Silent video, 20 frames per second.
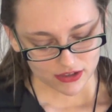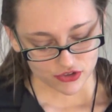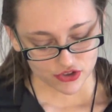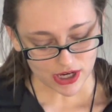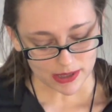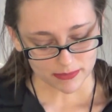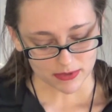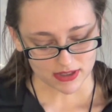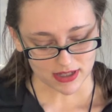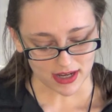
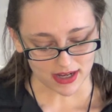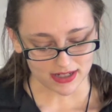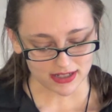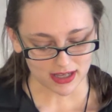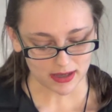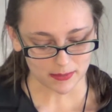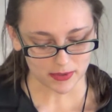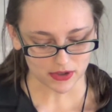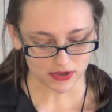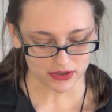Chapter 9,
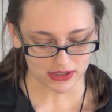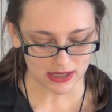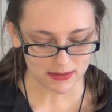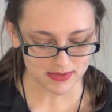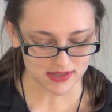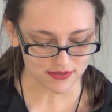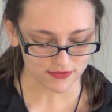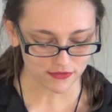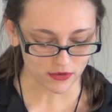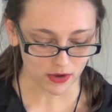Chemical
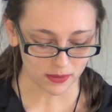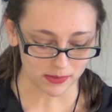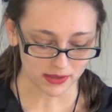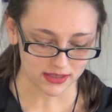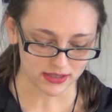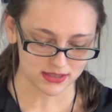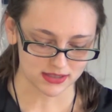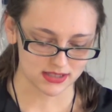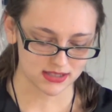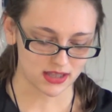Names and
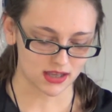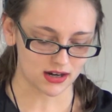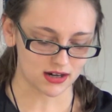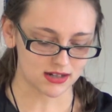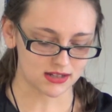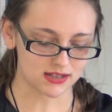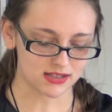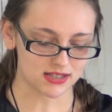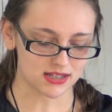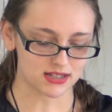Formulas. There
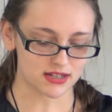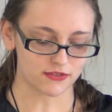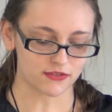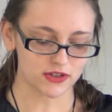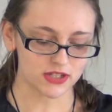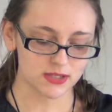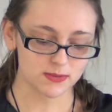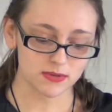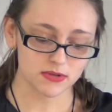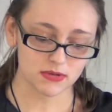is a
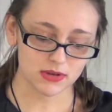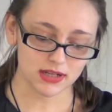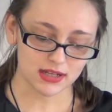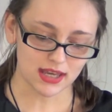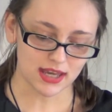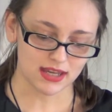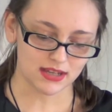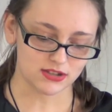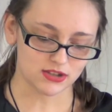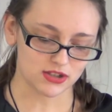difference between
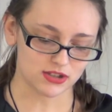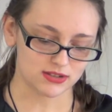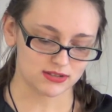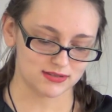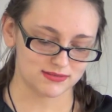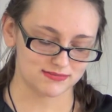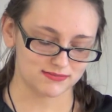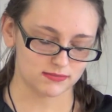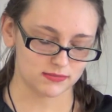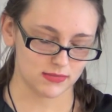cations
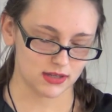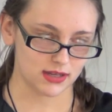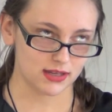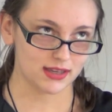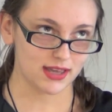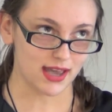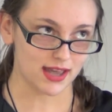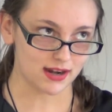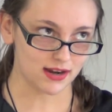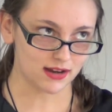
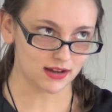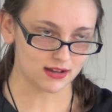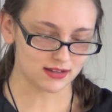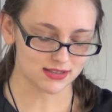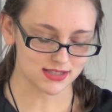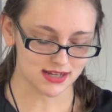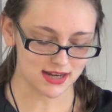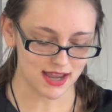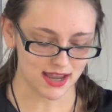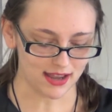
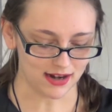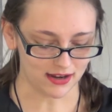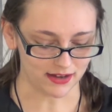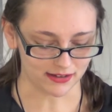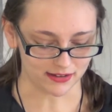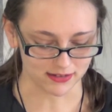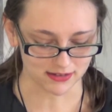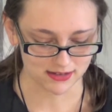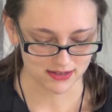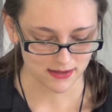and
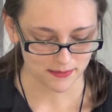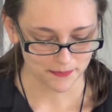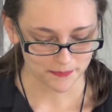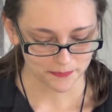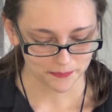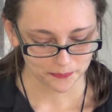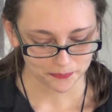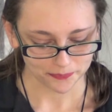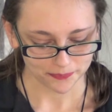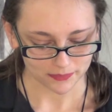anions.
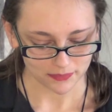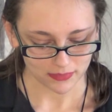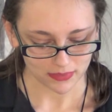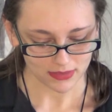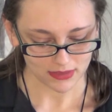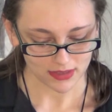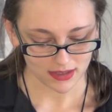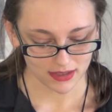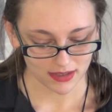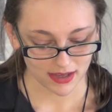
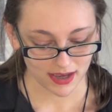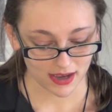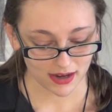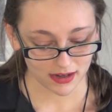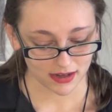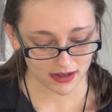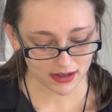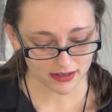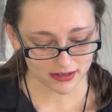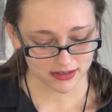
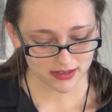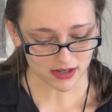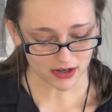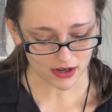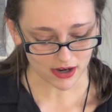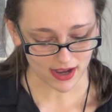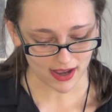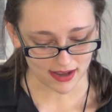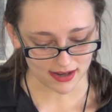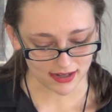Cations
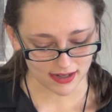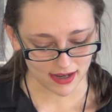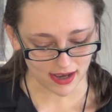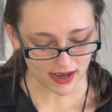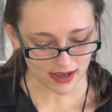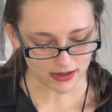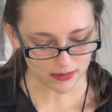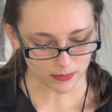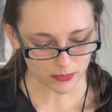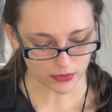are any
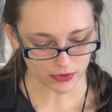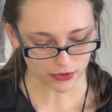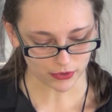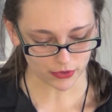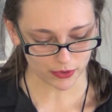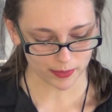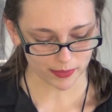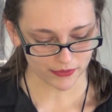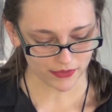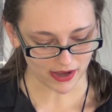atom or
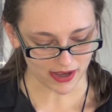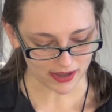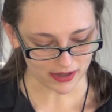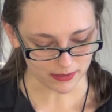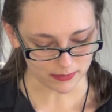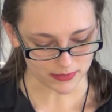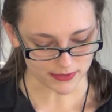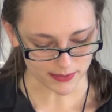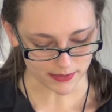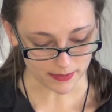group of
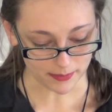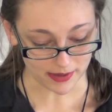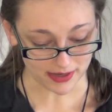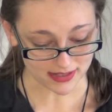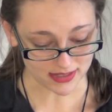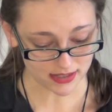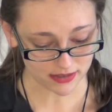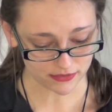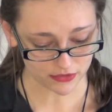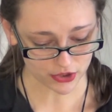atoms with
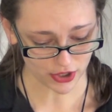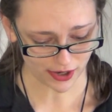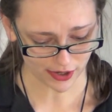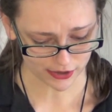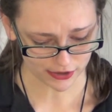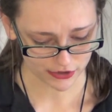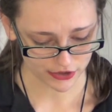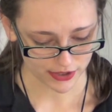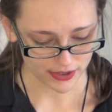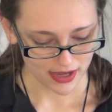positive
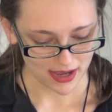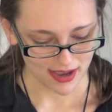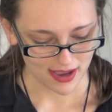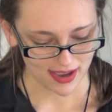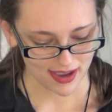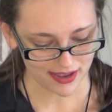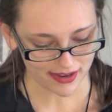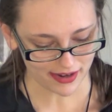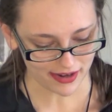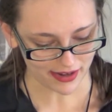charge.
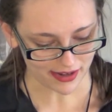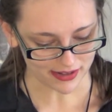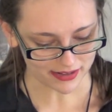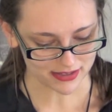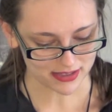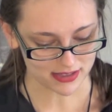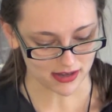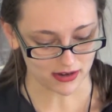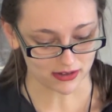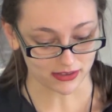
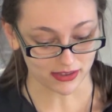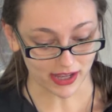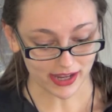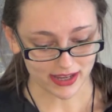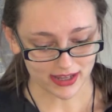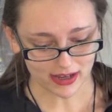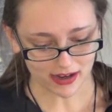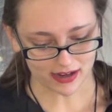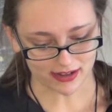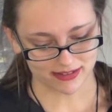Anions are like
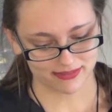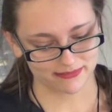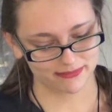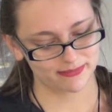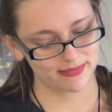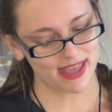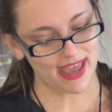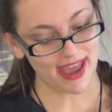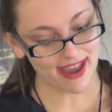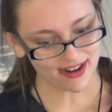
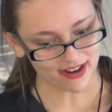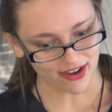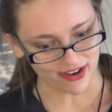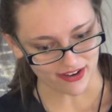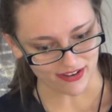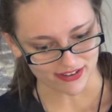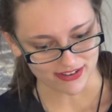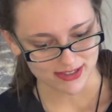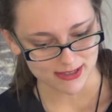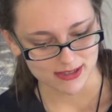
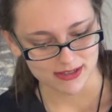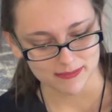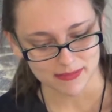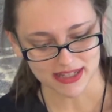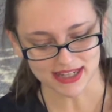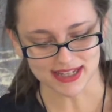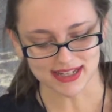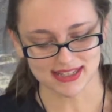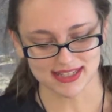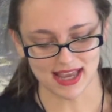cations
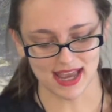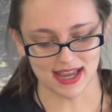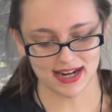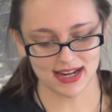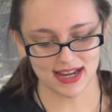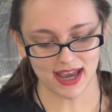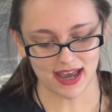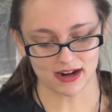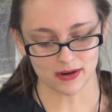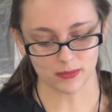because
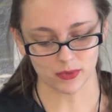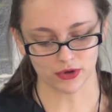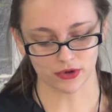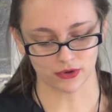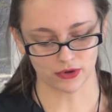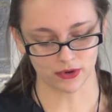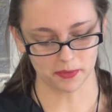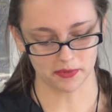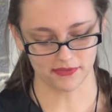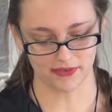any atom or
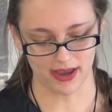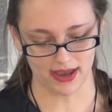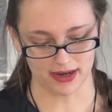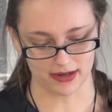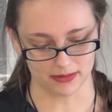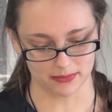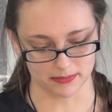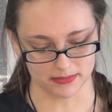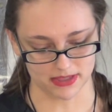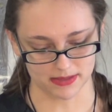group of
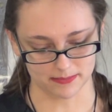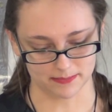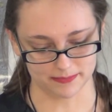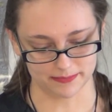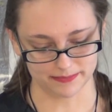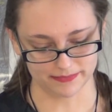atoms